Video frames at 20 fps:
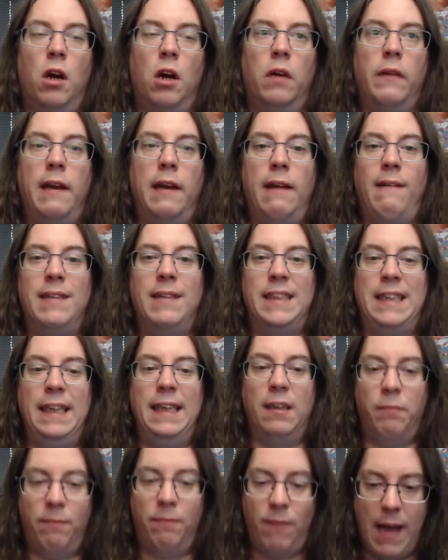They haven't seen
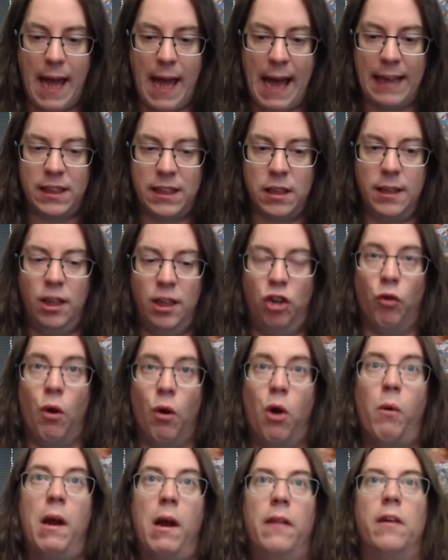them actually
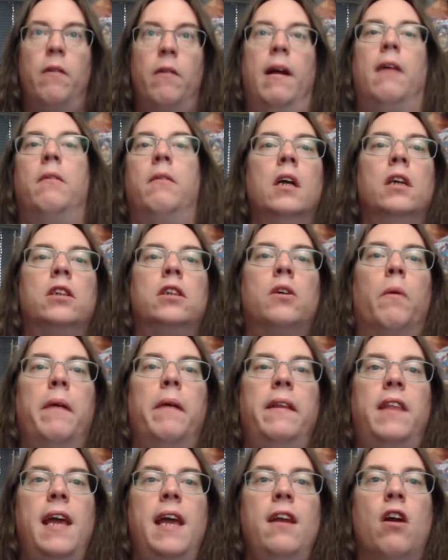grow out of the ground. So
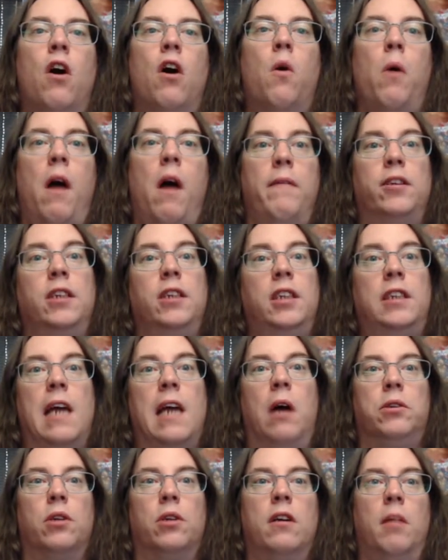they know, obviously,
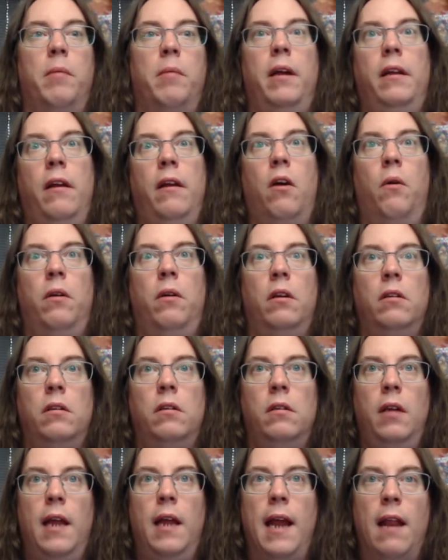sounds are coming, you know,
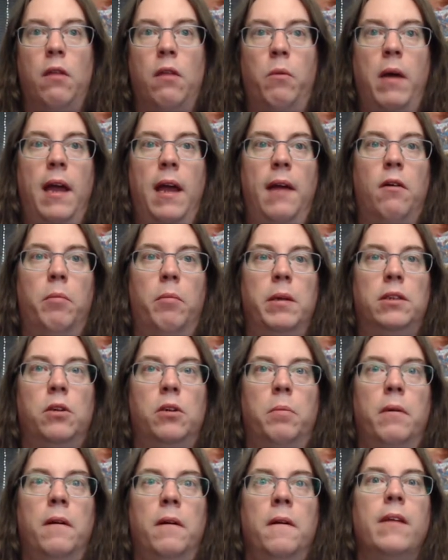get out of the way, don't be
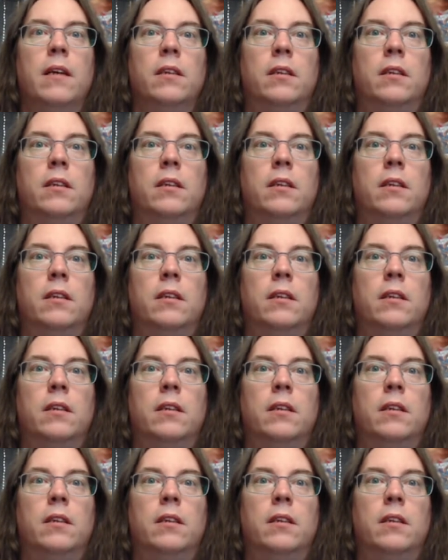stupid.